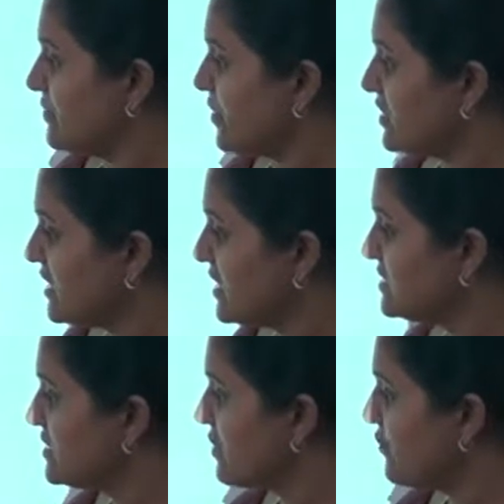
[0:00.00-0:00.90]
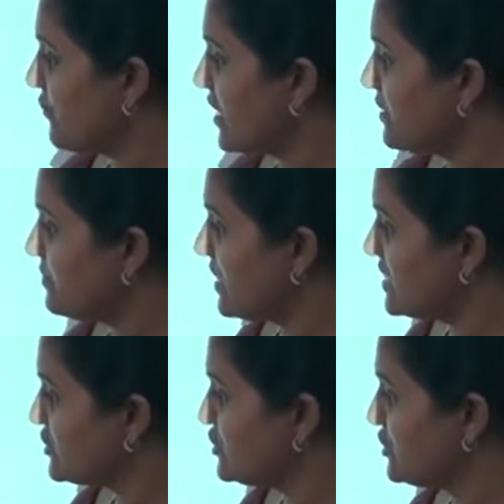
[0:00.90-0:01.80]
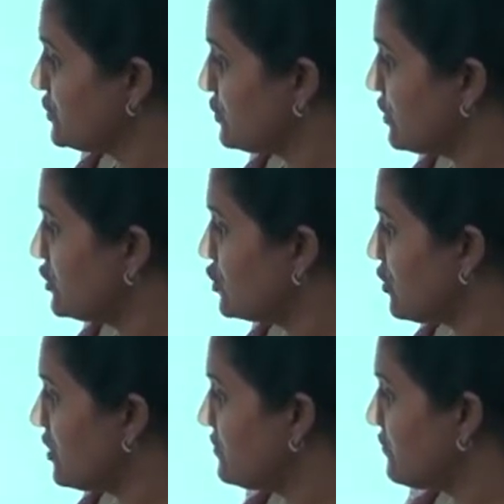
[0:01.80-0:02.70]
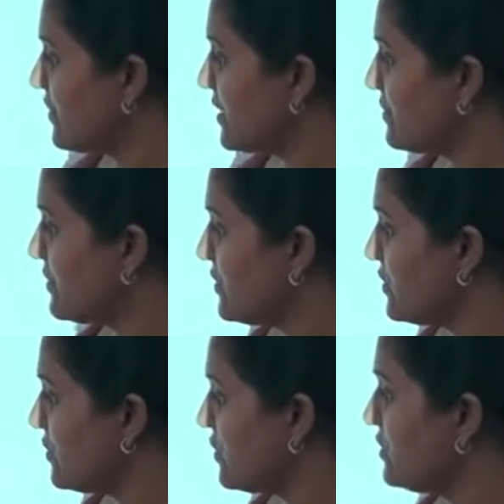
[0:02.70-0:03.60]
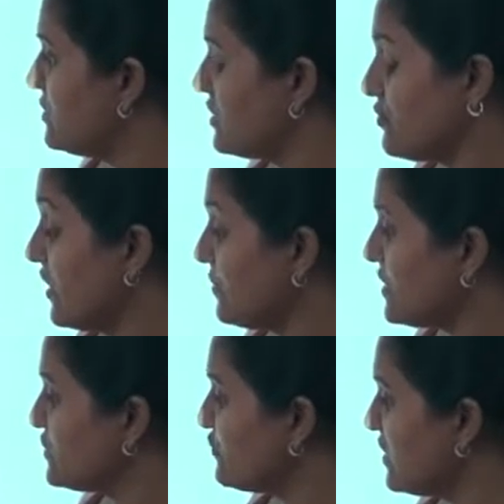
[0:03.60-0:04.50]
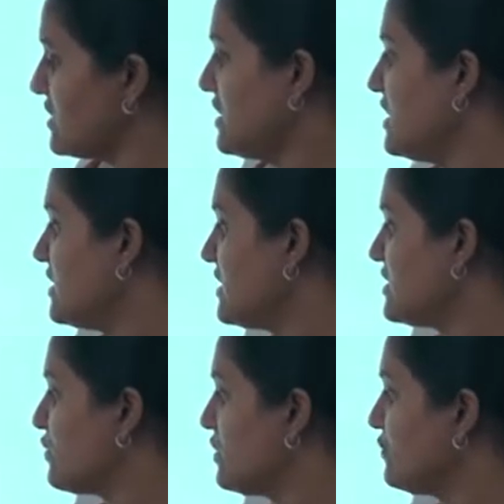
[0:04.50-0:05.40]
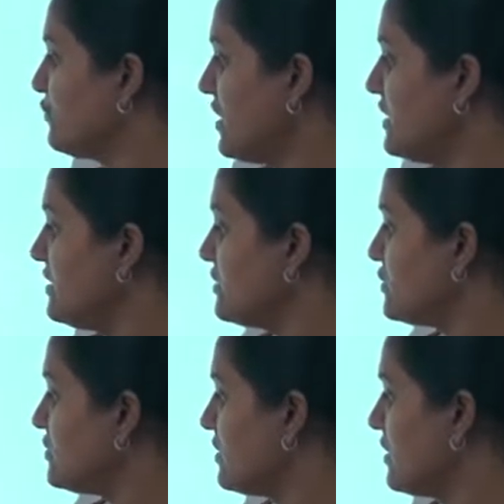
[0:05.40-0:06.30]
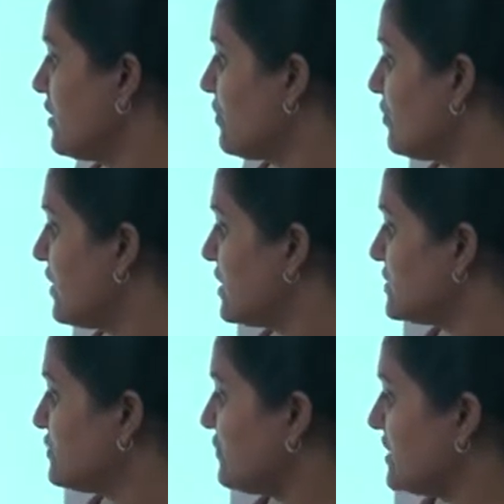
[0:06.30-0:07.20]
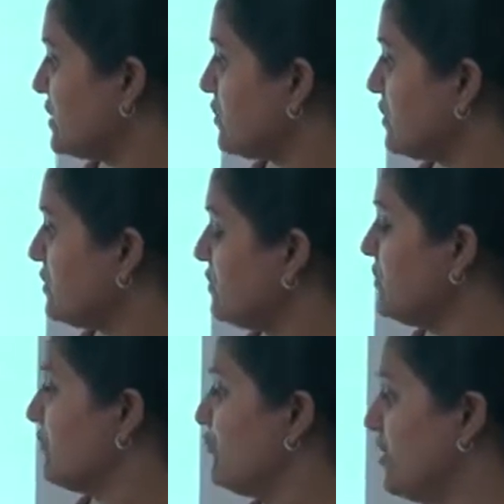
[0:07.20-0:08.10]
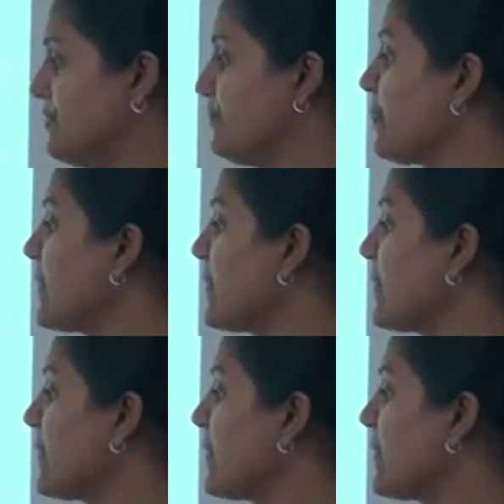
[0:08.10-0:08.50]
For this 1 plus 0 dot 1 dot 1 plus 1, that is equal to 1 plus 1 equal to 1.